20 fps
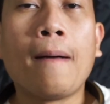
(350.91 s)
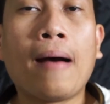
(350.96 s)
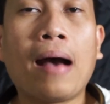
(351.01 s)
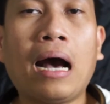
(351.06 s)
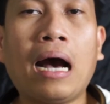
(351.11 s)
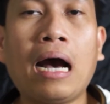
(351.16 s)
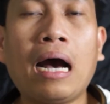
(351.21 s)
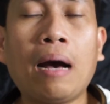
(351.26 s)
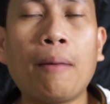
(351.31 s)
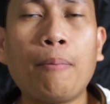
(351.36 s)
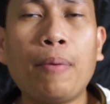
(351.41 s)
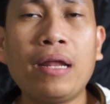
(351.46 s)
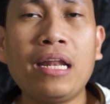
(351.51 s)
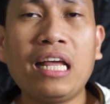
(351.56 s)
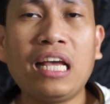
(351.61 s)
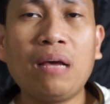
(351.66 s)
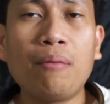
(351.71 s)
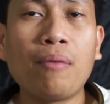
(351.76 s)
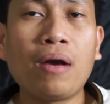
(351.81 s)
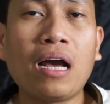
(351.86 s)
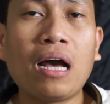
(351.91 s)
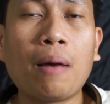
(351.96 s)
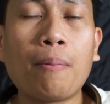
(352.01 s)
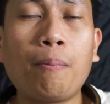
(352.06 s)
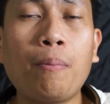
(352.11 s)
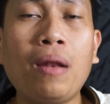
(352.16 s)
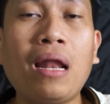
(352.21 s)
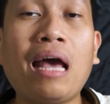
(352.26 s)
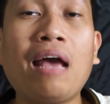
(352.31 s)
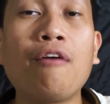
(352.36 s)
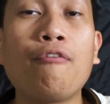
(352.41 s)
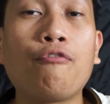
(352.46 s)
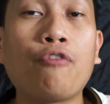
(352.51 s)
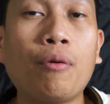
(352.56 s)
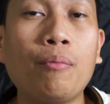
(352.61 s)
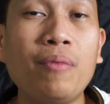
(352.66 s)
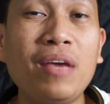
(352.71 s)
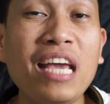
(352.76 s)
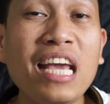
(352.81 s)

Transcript: Uh, pwede ka mag-apply from